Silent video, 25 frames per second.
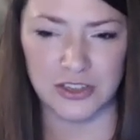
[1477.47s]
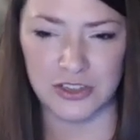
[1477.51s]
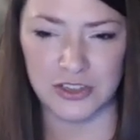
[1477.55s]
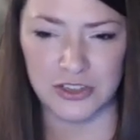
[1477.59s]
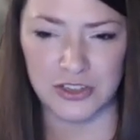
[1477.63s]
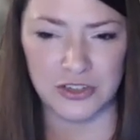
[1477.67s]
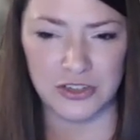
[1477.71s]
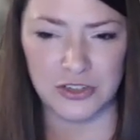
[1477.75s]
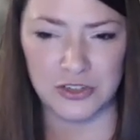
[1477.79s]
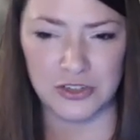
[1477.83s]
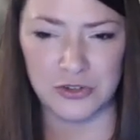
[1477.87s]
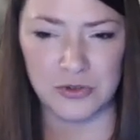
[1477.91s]

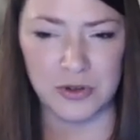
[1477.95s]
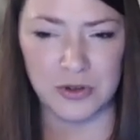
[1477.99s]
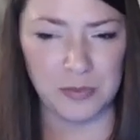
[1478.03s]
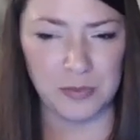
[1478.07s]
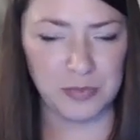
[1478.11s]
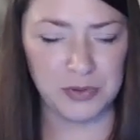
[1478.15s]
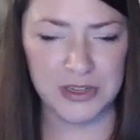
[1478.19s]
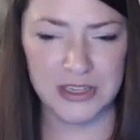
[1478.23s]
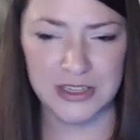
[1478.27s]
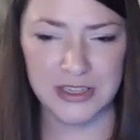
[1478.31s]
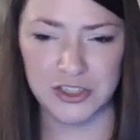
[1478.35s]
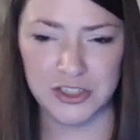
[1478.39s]
you
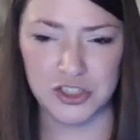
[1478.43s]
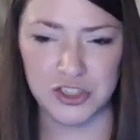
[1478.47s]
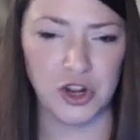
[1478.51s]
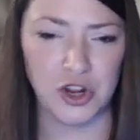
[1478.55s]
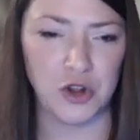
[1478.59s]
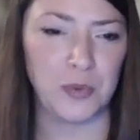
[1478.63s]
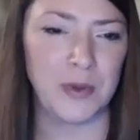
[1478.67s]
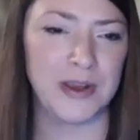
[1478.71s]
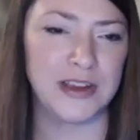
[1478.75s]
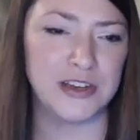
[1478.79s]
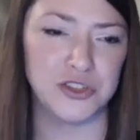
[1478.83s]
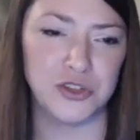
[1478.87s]
completely took
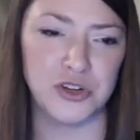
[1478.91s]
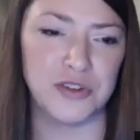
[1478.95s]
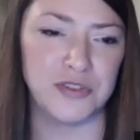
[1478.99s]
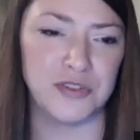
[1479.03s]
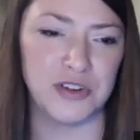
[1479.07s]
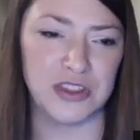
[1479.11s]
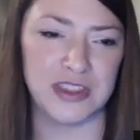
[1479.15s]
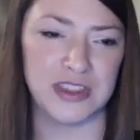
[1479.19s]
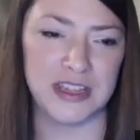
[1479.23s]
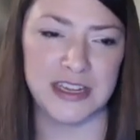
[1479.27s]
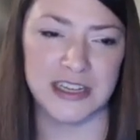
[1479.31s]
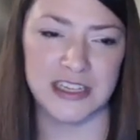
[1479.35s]
away two
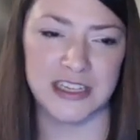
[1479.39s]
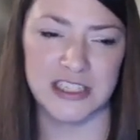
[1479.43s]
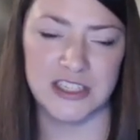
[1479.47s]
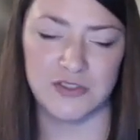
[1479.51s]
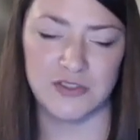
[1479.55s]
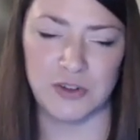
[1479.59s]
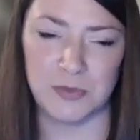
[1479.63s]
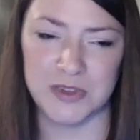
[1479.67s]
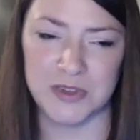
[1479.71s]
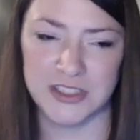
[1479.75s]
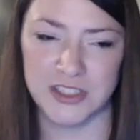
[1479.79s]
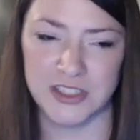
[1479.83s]
different things
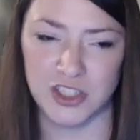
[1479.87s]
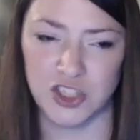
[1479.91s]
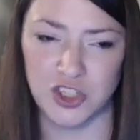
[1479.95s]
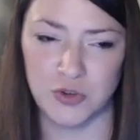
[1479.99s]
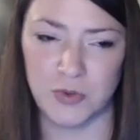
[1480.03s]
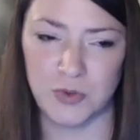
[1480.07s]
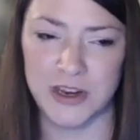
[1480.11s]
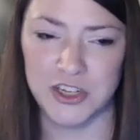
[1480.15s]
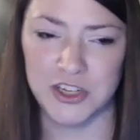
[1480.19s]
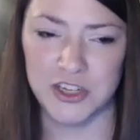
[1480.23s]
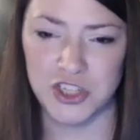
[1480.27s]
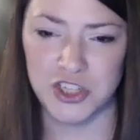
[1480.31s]
from the
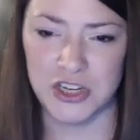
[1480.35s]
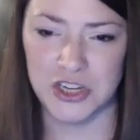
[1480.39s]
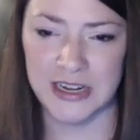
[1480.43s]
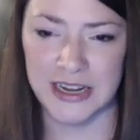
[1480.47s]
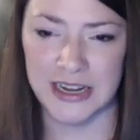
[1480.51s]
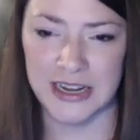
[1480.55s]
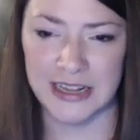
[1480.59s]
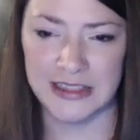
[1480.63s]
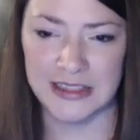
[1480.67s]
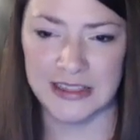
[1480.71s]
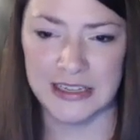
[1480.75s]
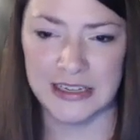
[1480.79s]
situation.
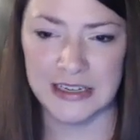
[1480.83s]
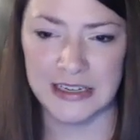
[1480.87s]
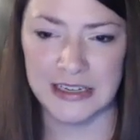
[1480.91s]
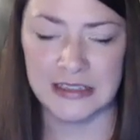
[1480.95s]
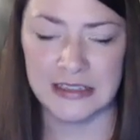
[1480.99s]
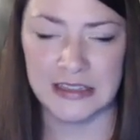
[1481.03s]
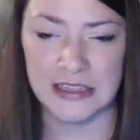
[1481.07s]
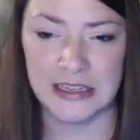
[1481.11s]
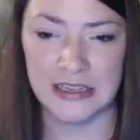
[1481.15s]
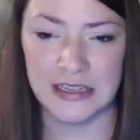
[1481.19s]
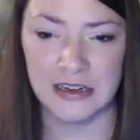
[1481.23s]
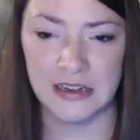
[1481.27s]
And I think
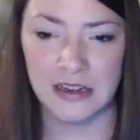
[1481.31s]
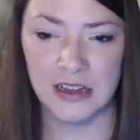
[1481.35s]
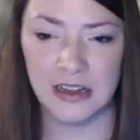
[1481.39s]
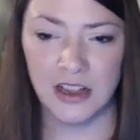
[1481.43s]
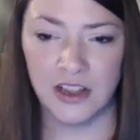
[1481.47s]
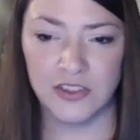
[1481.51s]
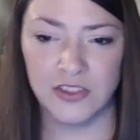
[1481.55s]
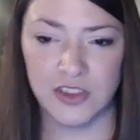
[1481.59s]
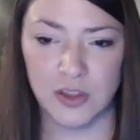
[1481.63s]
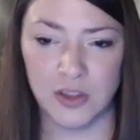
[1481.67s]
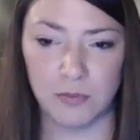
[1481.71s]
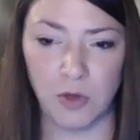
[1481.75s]
that
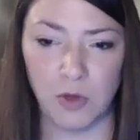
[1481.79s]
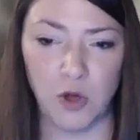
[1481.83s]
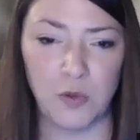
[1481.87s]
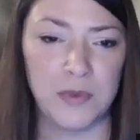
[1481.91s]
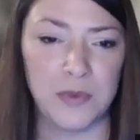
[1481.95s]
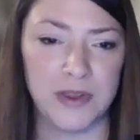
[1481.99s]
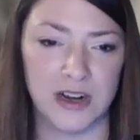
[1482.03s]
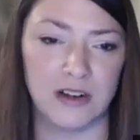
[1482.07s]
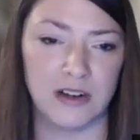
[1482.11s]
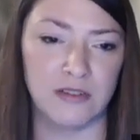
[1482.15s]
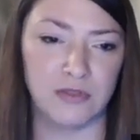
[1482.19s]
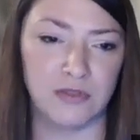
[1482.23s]
the
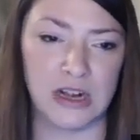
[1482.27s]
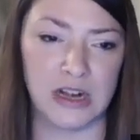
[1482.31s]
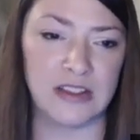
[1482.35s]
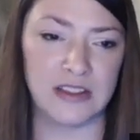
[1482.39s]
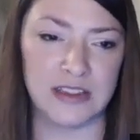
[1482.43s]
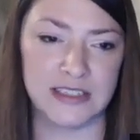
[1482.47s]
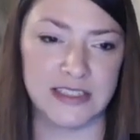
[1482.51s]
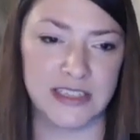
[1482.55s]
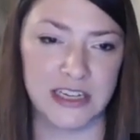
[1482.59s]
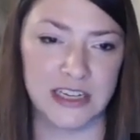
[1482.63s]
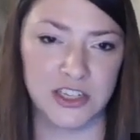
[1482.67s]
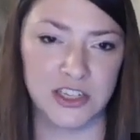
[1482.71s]
moment of
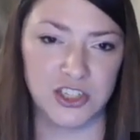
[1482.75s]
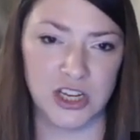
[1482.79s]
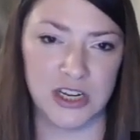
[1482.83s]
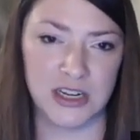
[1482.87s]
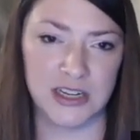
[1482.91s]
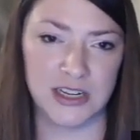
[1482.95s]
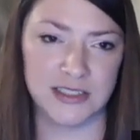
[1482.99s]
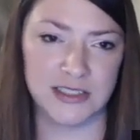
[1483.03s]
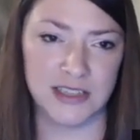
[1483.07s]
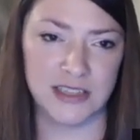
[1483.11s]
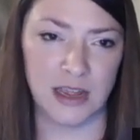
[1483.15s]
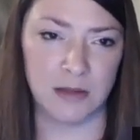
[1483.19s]
realization
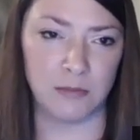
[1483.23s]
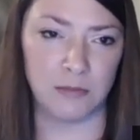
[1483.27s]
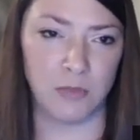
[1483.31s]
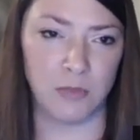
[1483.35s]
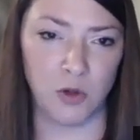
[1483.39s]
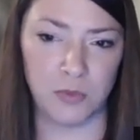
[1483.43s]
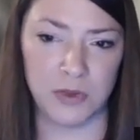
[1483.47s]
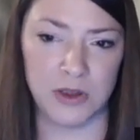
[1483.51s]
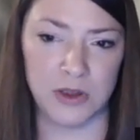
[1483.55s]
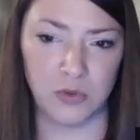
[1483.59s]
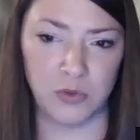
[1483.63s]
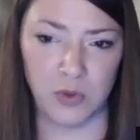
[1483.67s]
is that
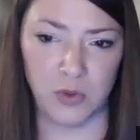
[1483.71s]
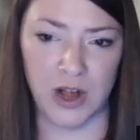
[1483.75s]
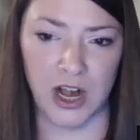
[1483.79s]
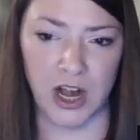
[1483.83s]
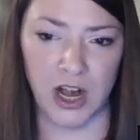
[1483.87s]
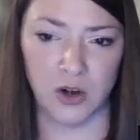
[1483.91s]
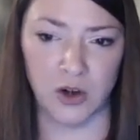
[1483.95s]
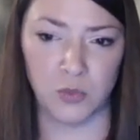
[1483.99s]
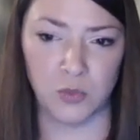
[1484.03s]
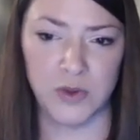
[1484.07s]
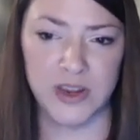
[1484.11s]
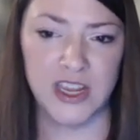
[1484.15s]
moment
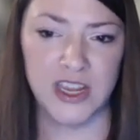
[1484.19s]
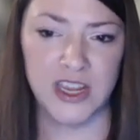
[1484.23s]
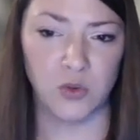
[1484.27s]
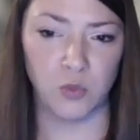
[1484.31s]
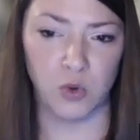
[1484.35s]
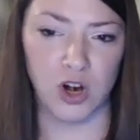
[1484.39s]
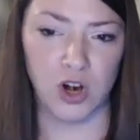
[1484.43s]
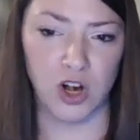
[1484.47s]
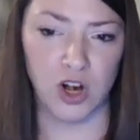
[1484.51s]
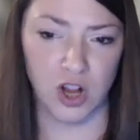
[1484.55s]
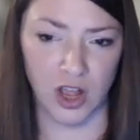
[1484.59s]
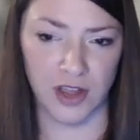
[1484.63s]
where we can
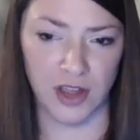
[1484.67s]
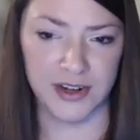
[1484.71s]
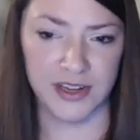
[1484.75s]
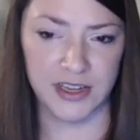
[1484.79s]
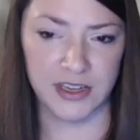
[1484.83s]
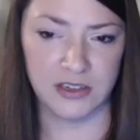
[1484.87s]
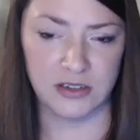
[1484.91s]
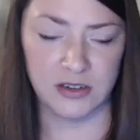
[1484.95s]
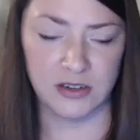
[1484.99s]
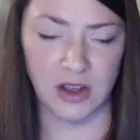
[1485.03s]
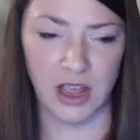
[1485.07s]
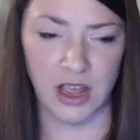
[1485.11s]
work on it.